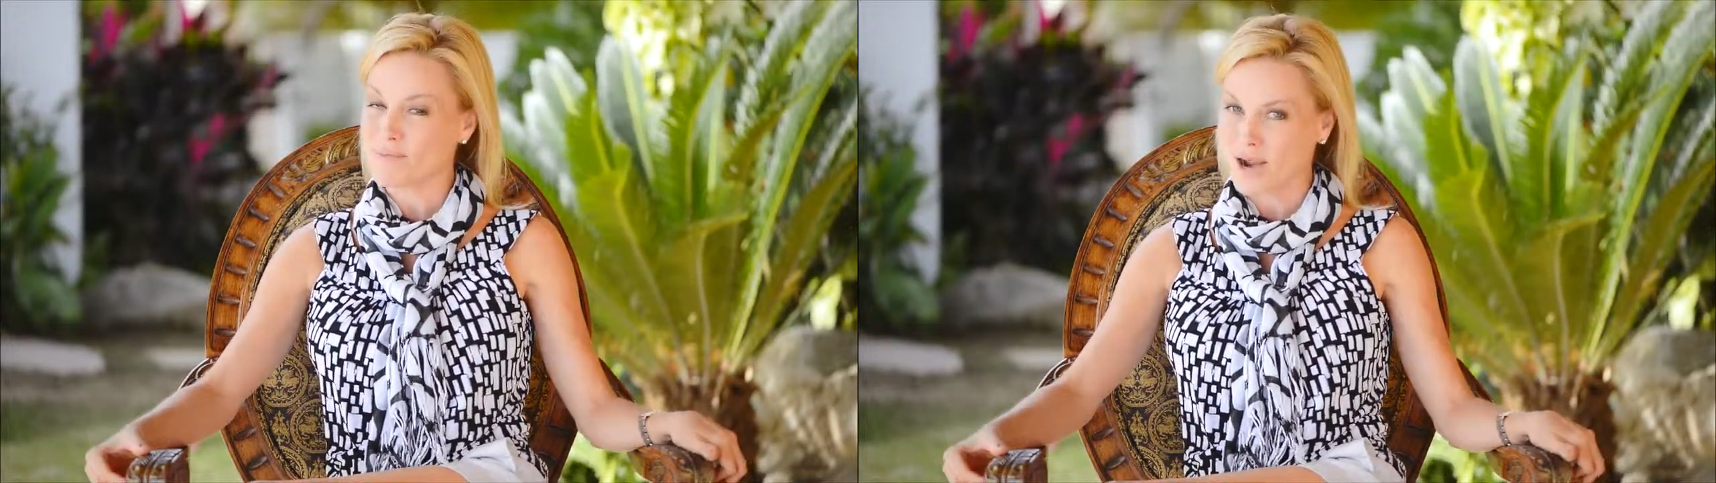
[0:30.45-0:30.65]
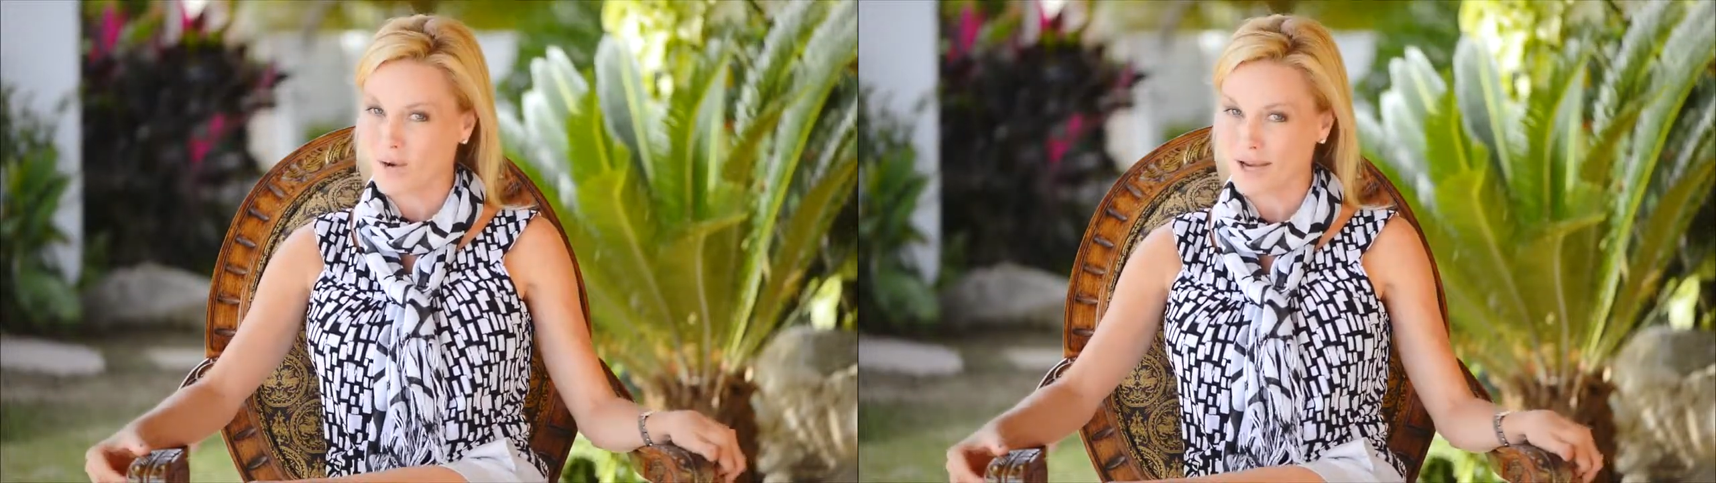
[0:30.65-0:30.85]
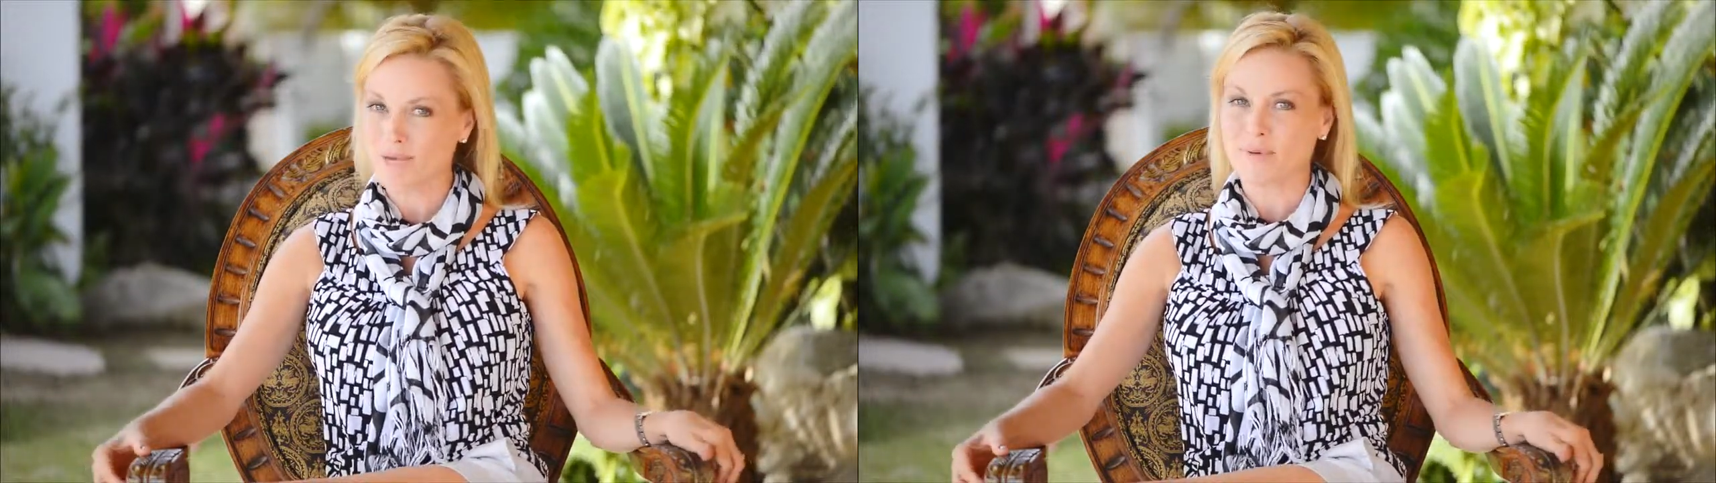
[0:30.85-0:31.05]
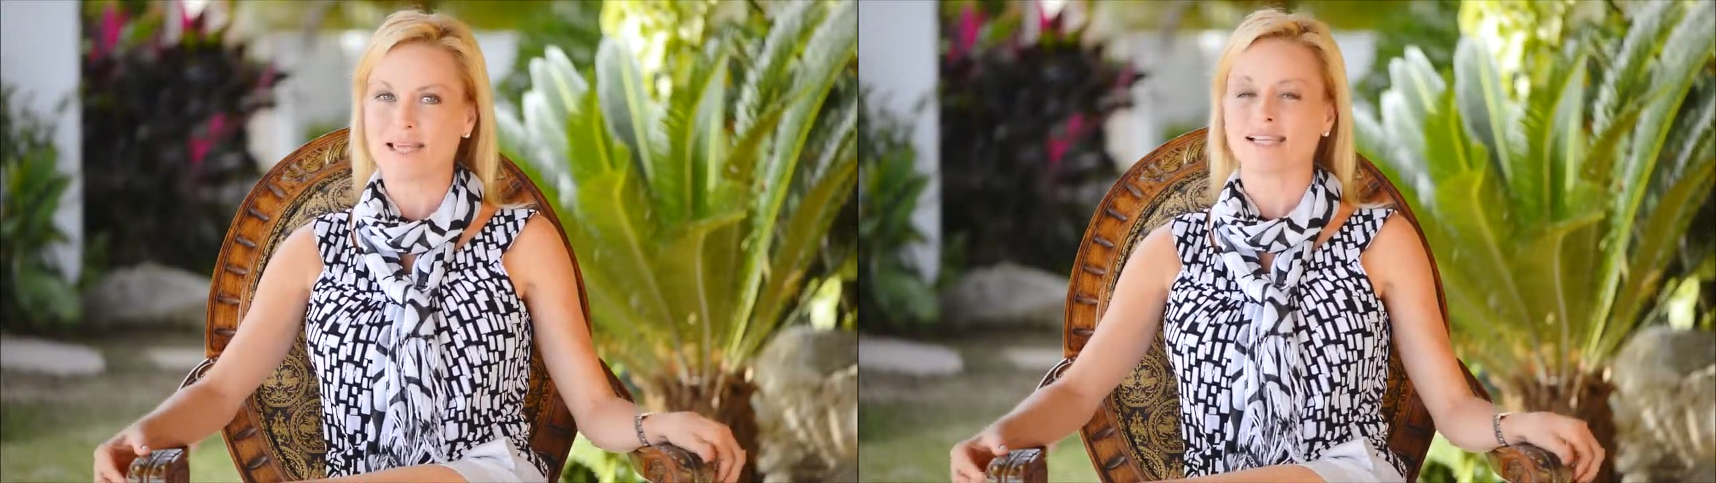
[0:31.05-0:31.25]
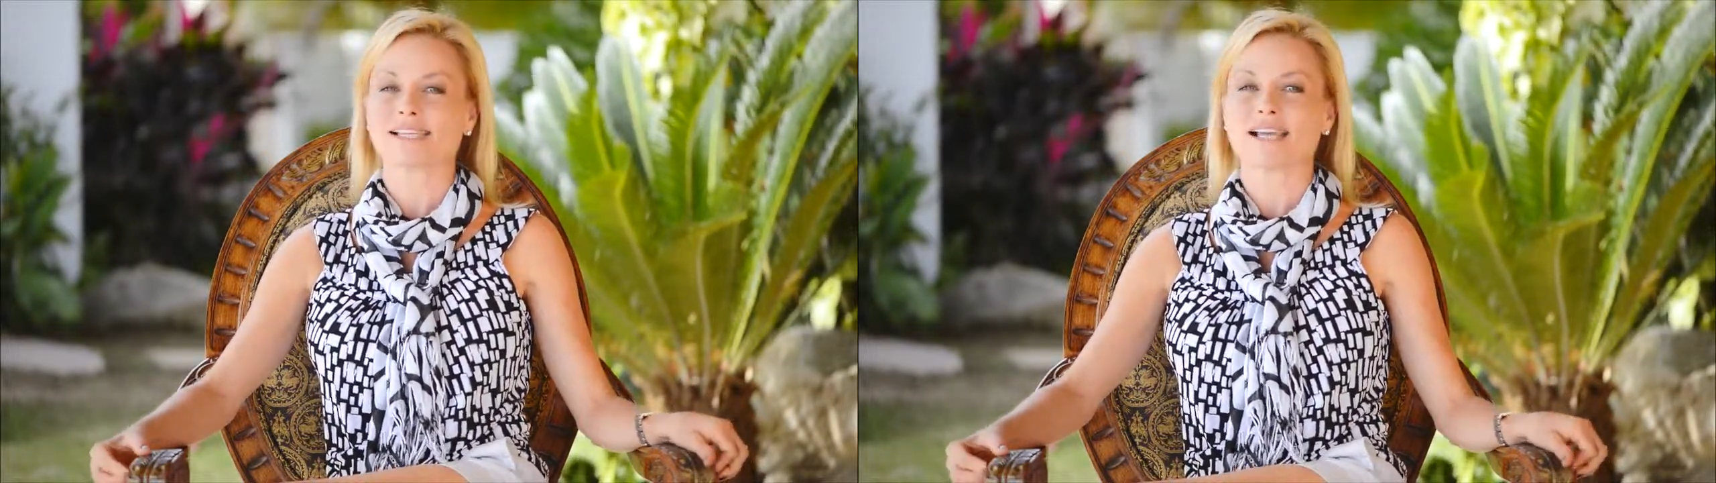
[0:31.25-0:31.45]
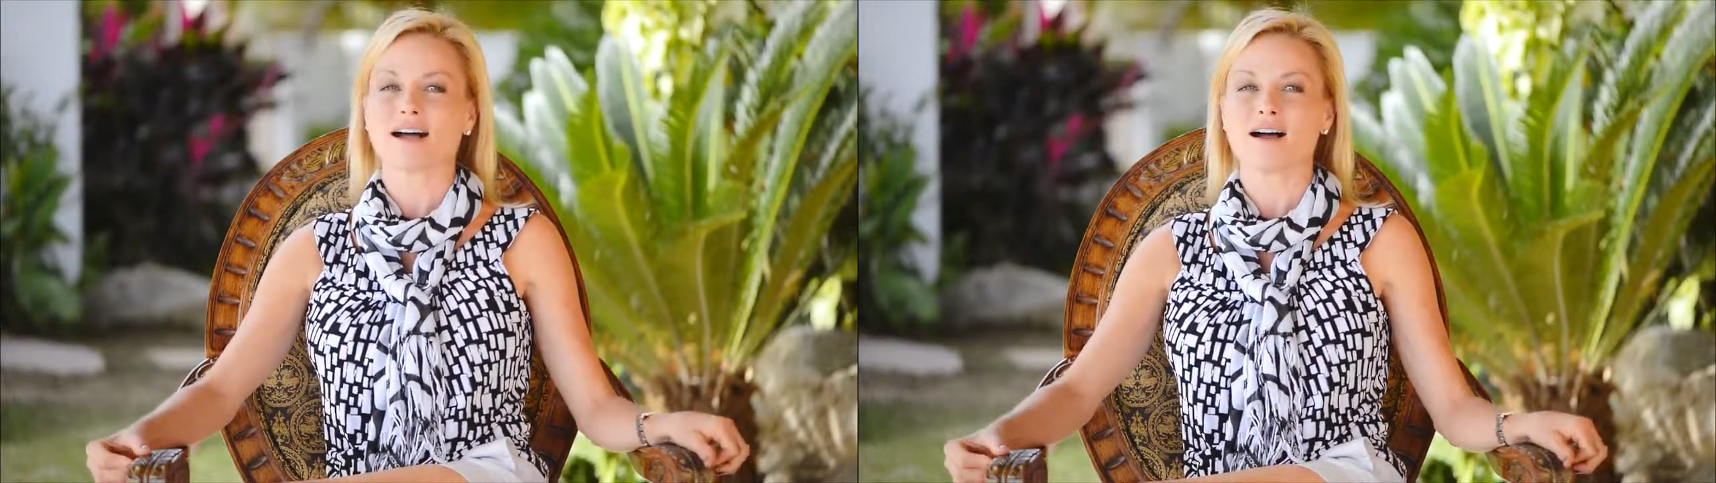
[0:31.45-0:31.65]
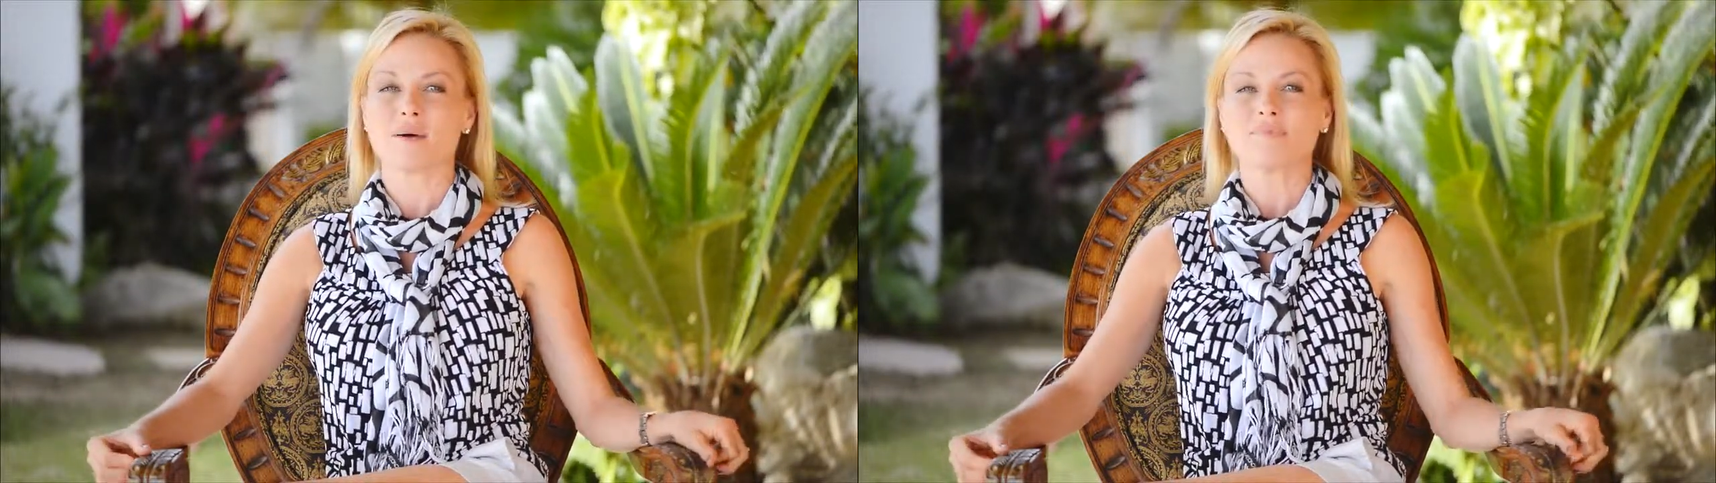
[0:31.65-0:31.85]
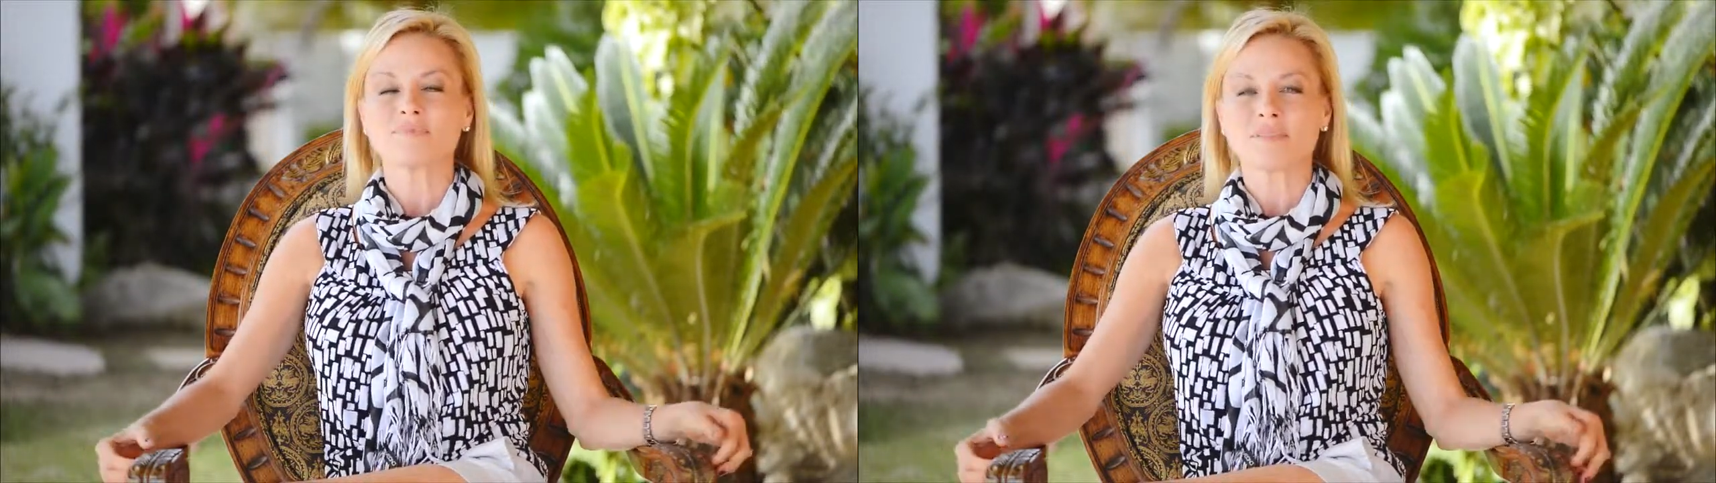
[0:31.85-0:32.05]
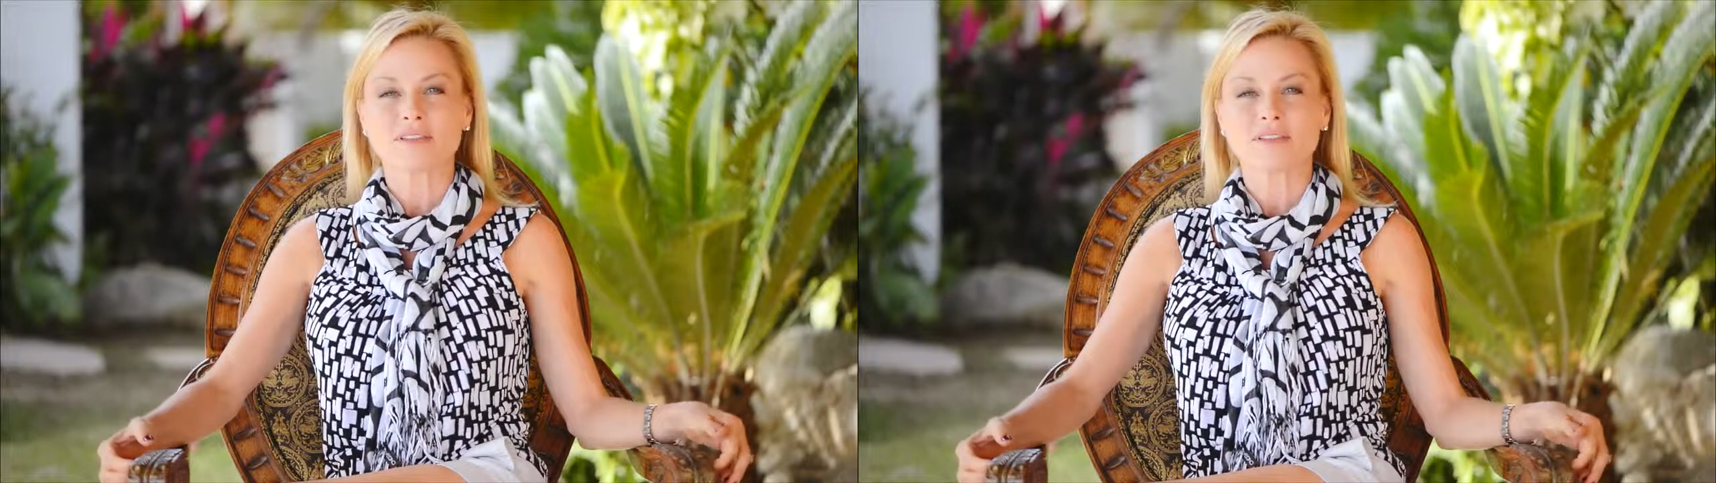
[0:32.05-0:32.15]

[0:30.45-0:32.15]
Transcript: married, because um,